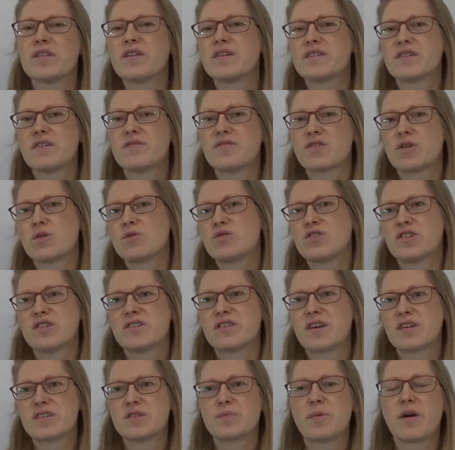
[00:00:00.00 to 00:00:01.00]
the difficulties
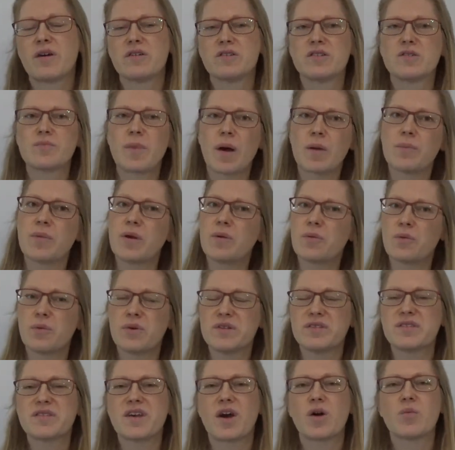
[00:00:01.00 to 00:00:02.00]
experienced by people
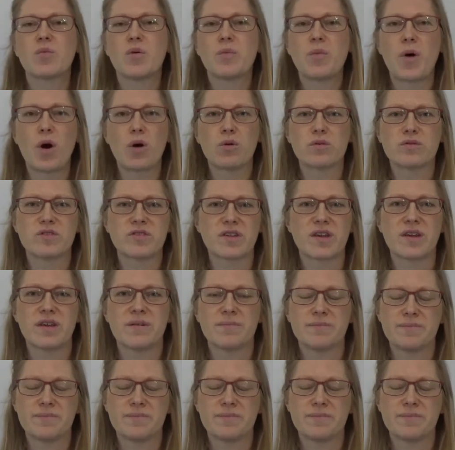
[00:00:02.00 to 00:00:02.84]
with cerebral palsy.